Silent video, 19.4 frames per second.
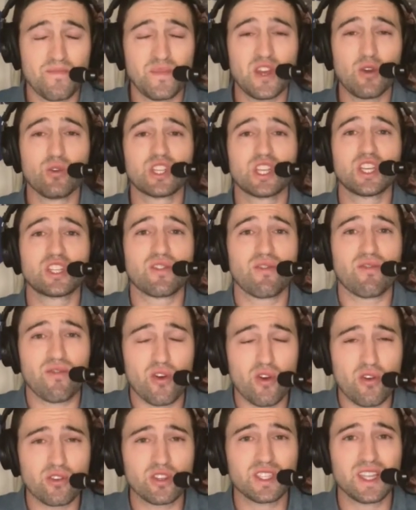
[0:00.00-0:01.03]
It was his
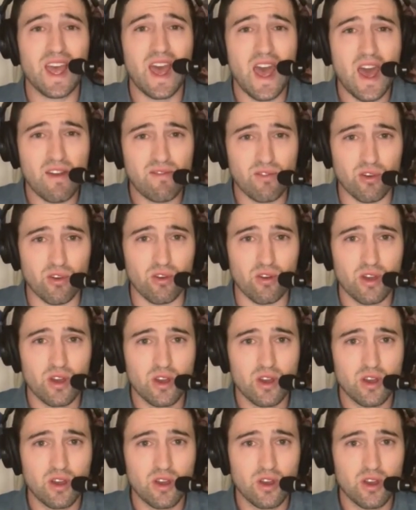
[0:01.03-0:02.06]
first ever
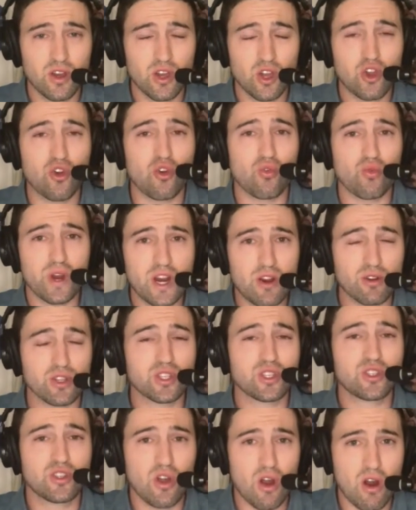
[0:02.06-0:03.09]
career
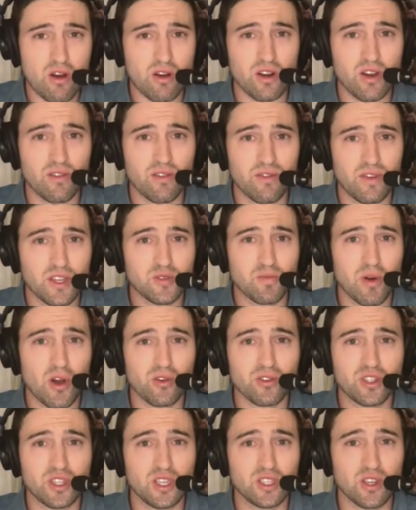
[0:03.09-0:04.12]
start of his
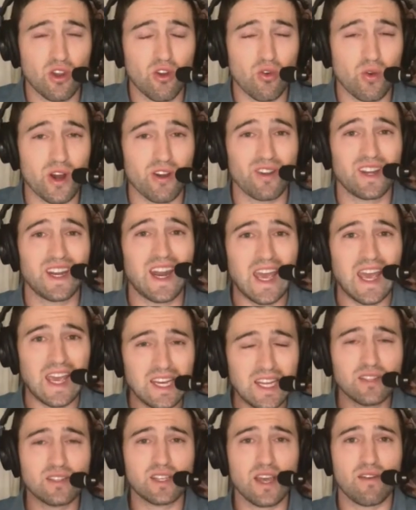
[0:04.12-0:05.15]
postseason career in
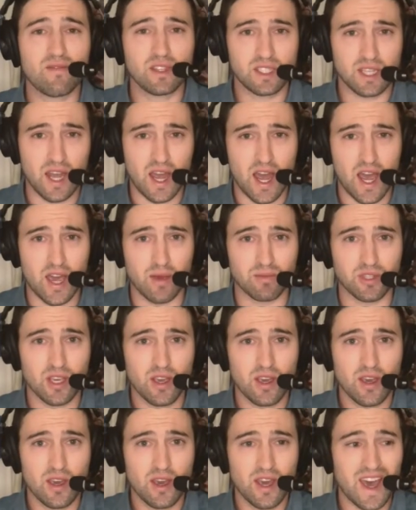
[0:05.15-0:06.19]
87 times
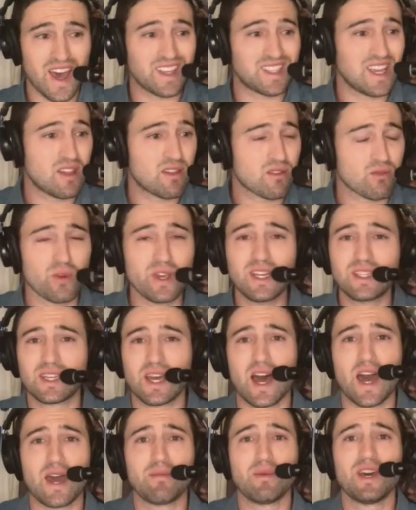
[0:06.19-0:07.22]
as a
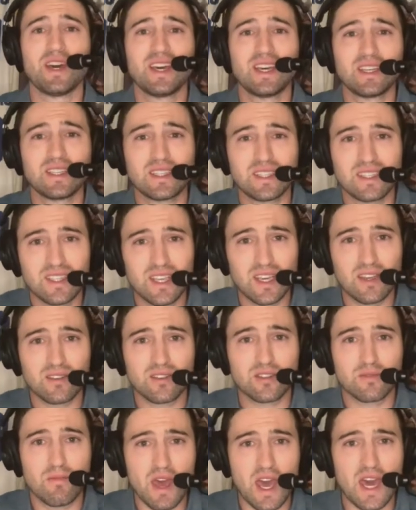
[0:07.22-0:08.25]
3-time
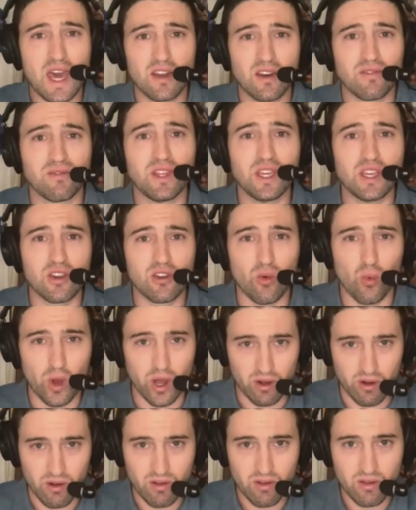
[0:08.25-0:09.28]
Six-Man of the Year
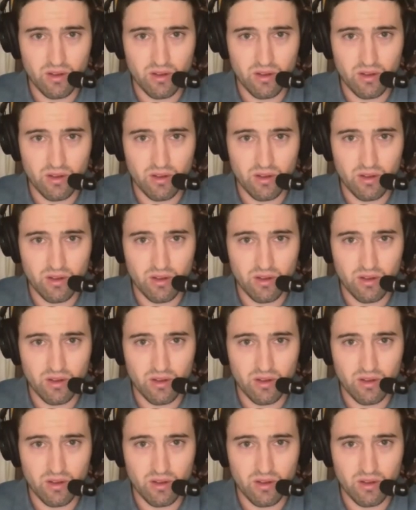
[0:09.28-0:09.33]
winner